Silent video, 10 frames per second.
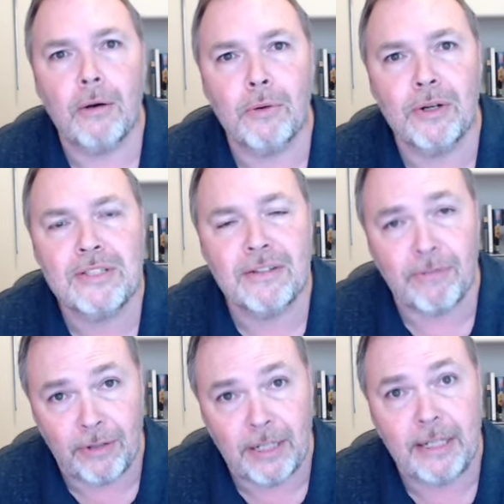Words
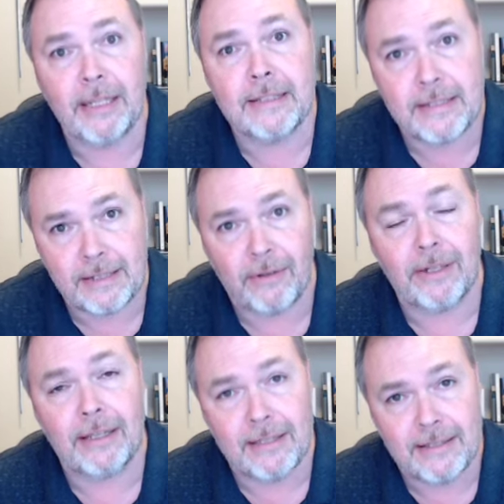of Radiance
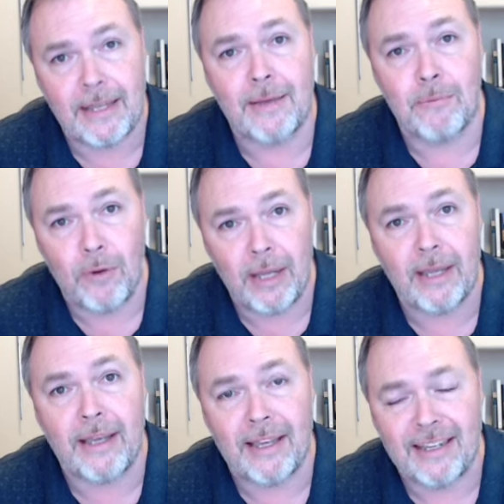started the same
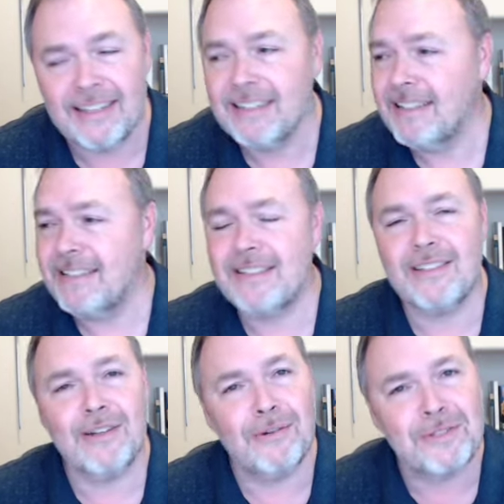way.
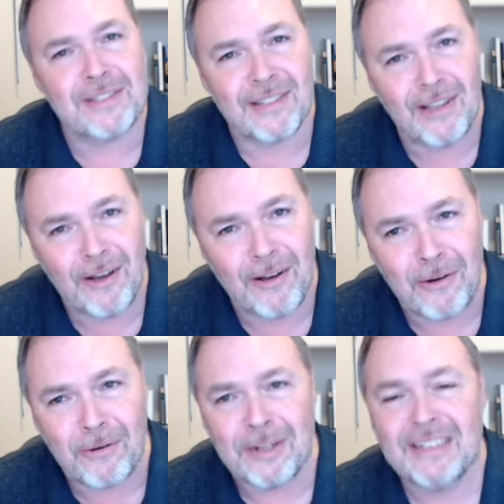So
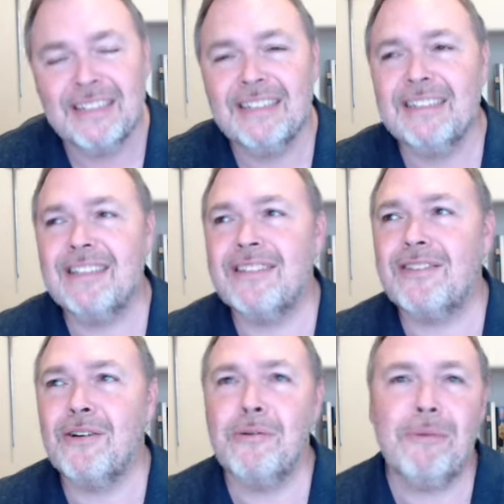slow,
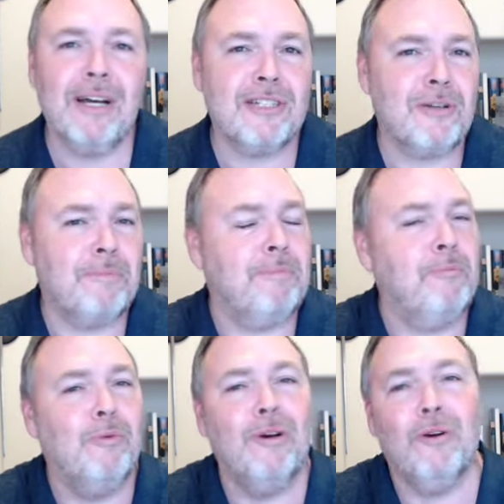so much
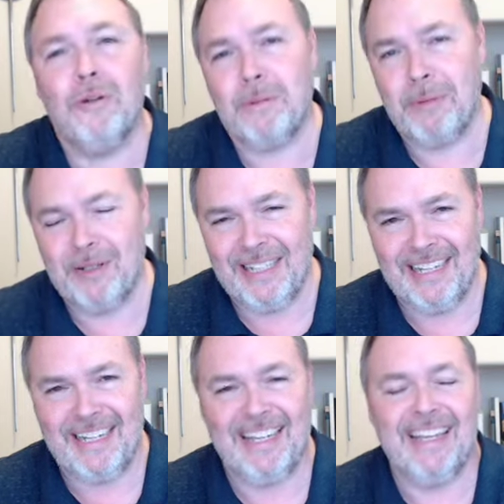world building
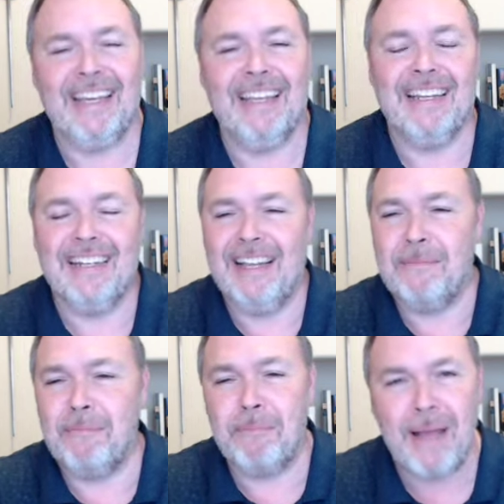again, and,
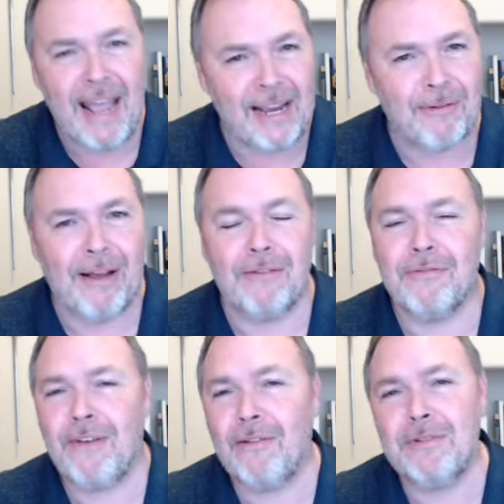and background,
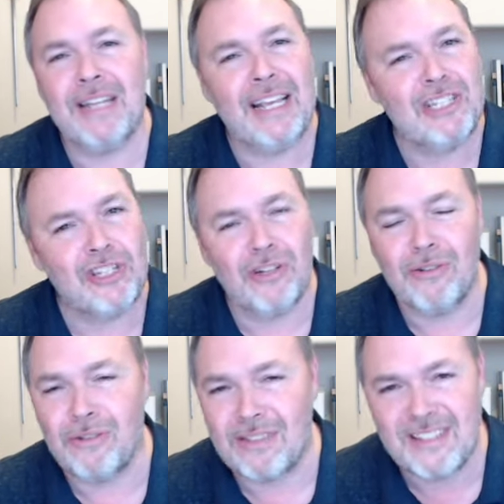
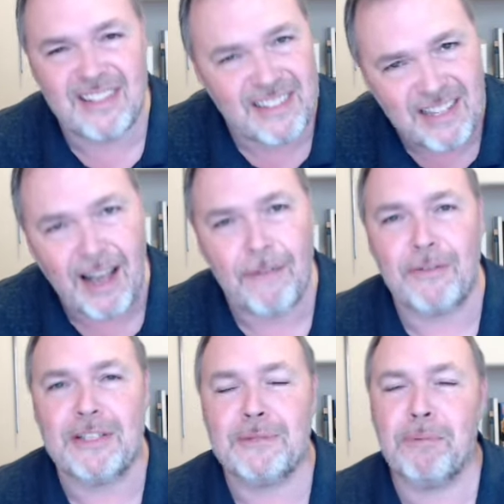foundational stuff
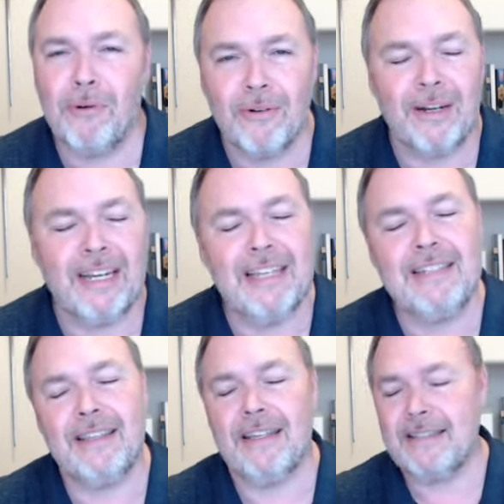he's pouring
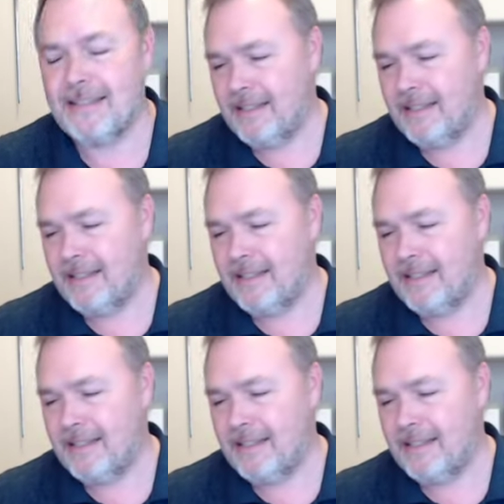into this.